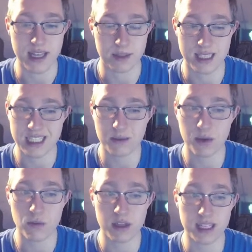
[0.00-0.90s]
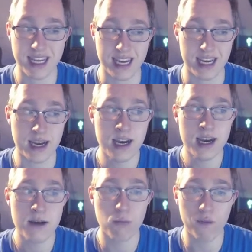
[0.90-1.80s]
So that's going to be really key.
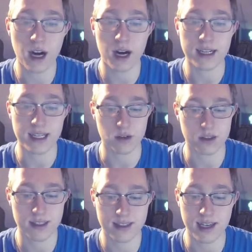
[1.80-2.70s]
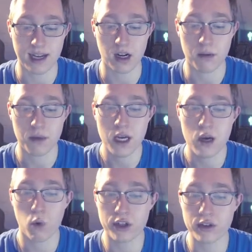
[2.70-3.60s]
Moving on here to the setup. What
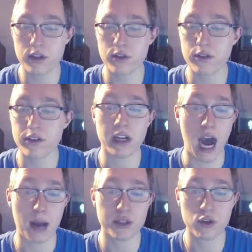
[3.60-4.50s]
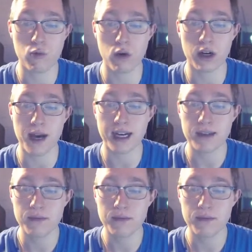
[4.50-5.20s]
you're going to do, you're going to option your running back.